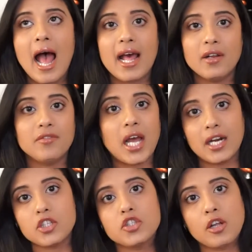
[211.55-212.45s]
And if
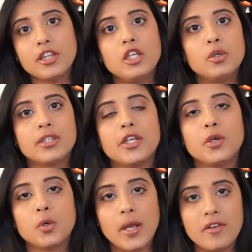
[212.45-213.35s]
that is not the look that
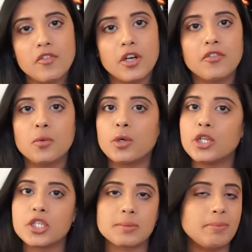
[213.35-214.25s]
you're going for, if you
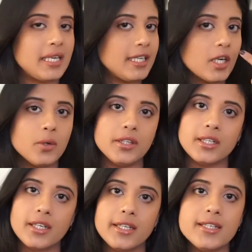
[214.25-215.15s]
want to just blend it out in
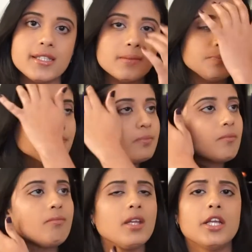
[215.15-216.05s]
the crease,
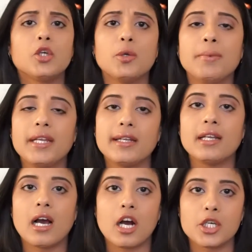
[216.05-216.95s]
it could be a
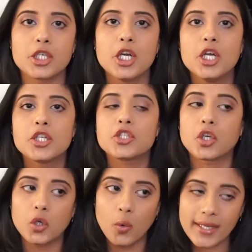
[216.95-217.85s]
little harsh.
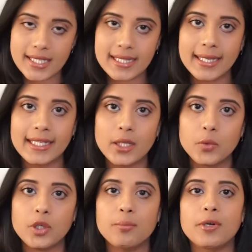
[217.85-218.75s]
So go in slightly
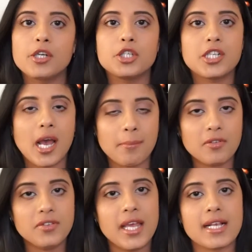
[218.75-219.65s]
with your brush, tap
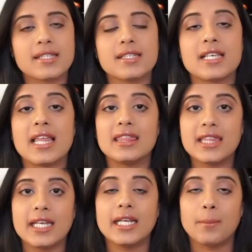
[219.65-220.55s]
off the excess and
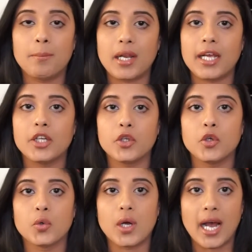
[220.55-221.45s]
then apply it to
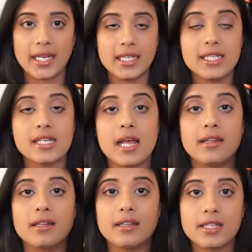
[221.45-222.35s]
your eyelids,
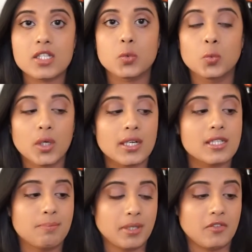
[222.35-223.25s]
and this
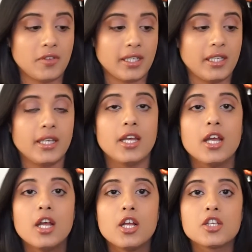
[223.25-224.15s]
works perfectly.
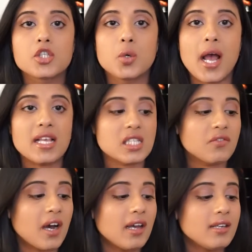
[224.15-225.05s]
So as
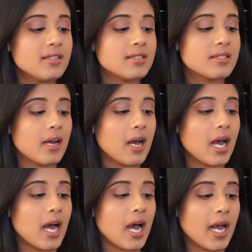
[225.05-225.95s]
far as
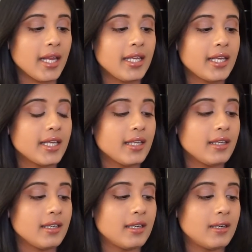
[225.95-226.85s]
I can